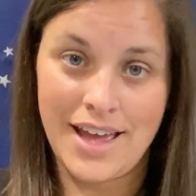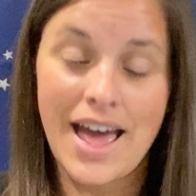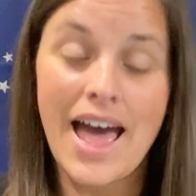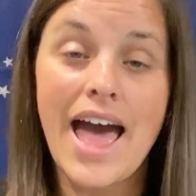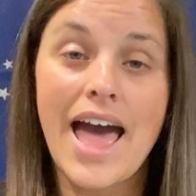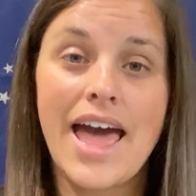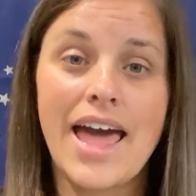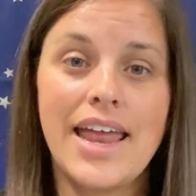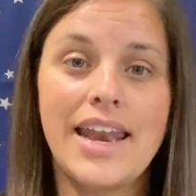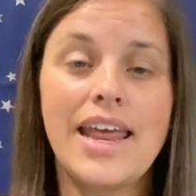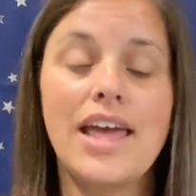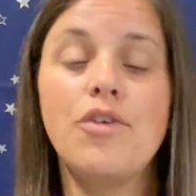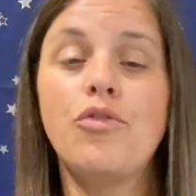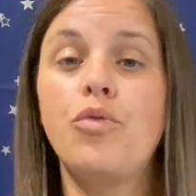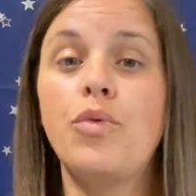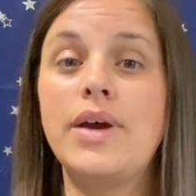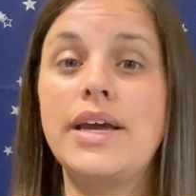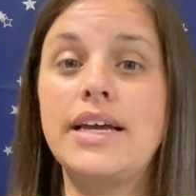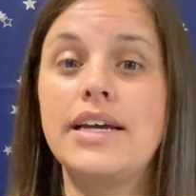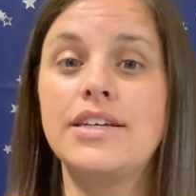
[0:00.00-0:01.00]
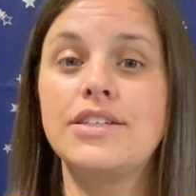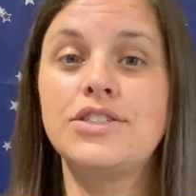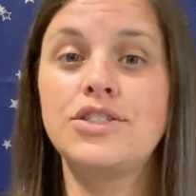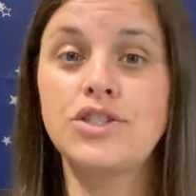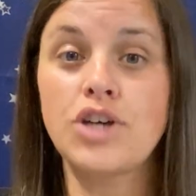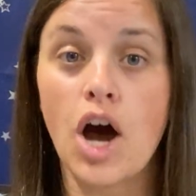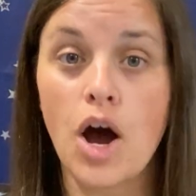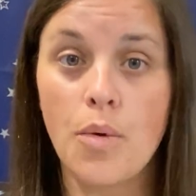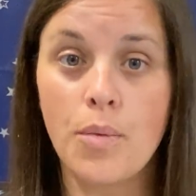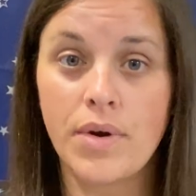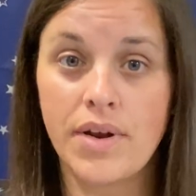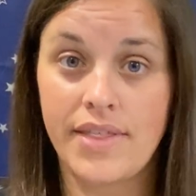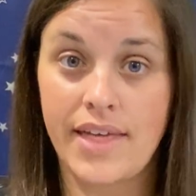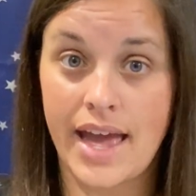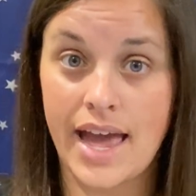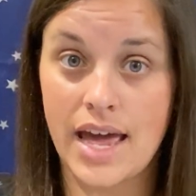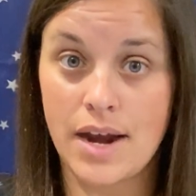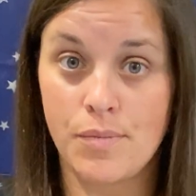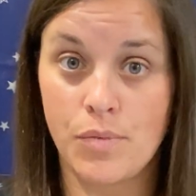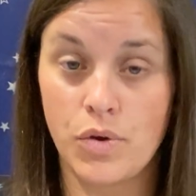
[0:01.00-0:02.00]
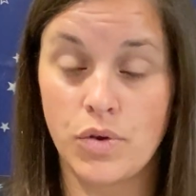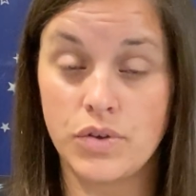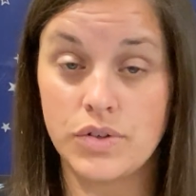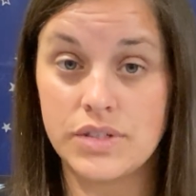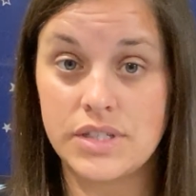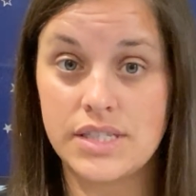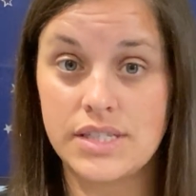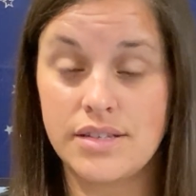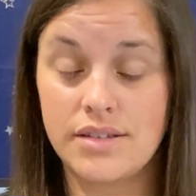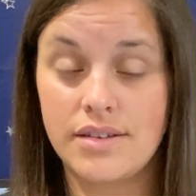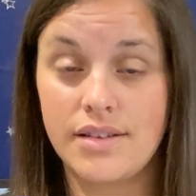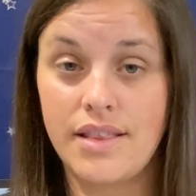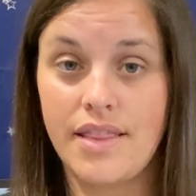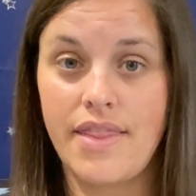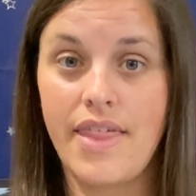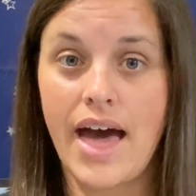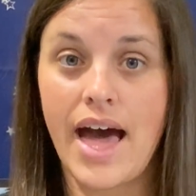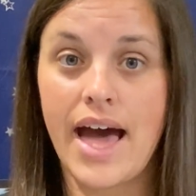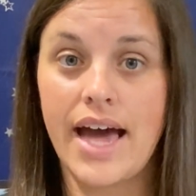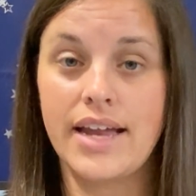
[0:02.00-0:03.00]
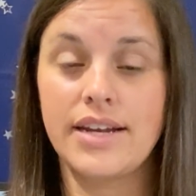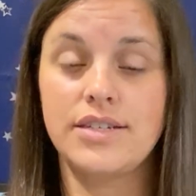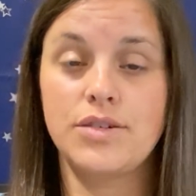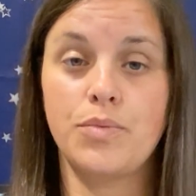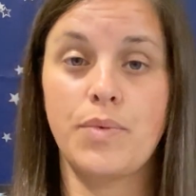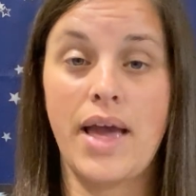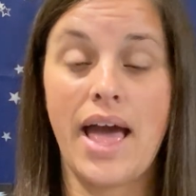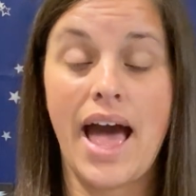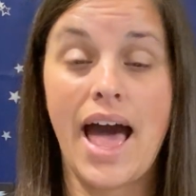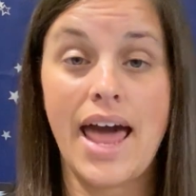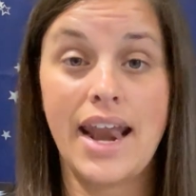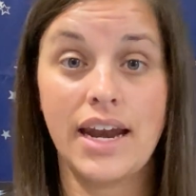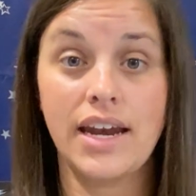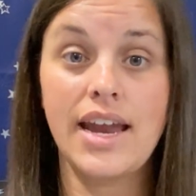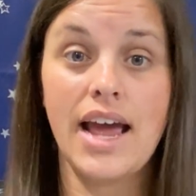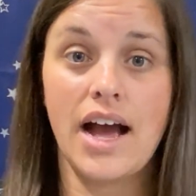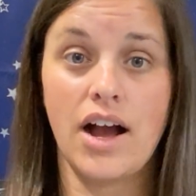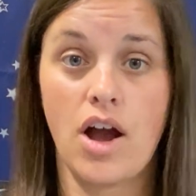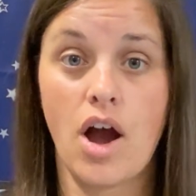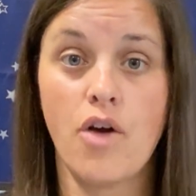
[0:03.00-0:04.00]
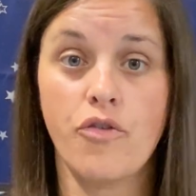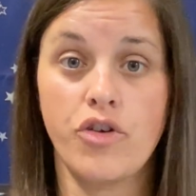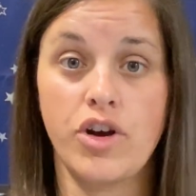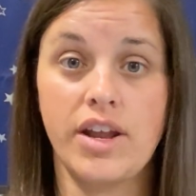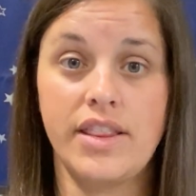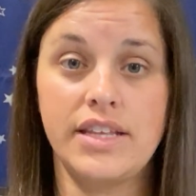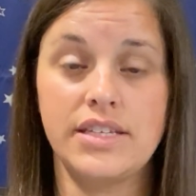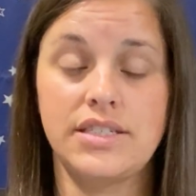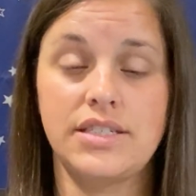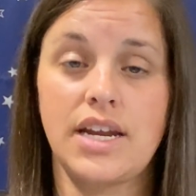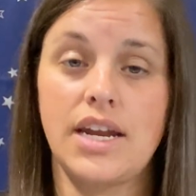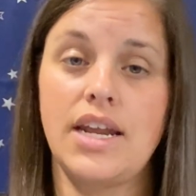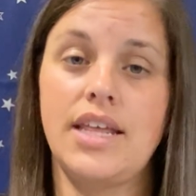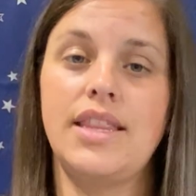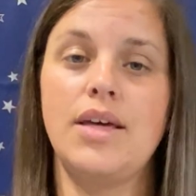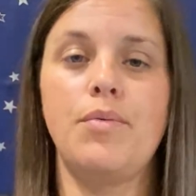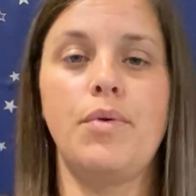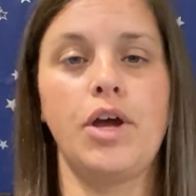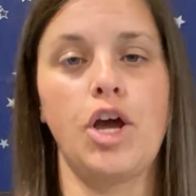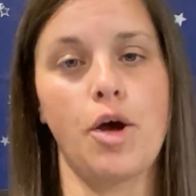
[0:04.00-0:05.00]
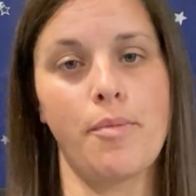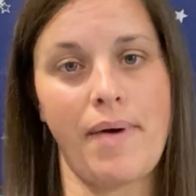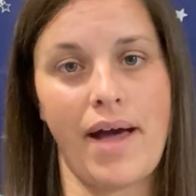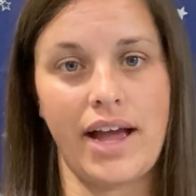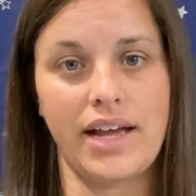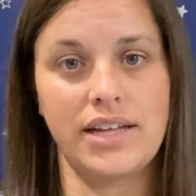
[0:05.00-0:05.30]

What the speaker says: And if we saw one of the animals that we hadn't yet covered in the study, then we'd go back